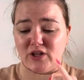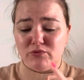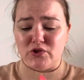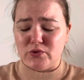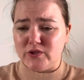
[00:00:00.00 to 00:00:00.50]
I
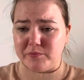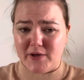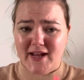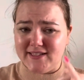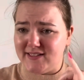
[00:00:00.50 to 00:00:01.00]
was so
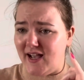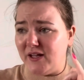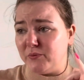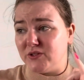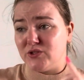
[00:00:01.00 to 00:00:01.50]
depressed.
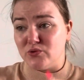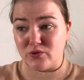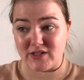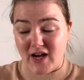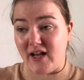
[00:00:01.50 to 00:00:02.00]
I was so
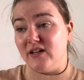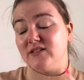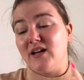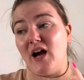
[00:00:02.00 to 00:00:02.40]
tired.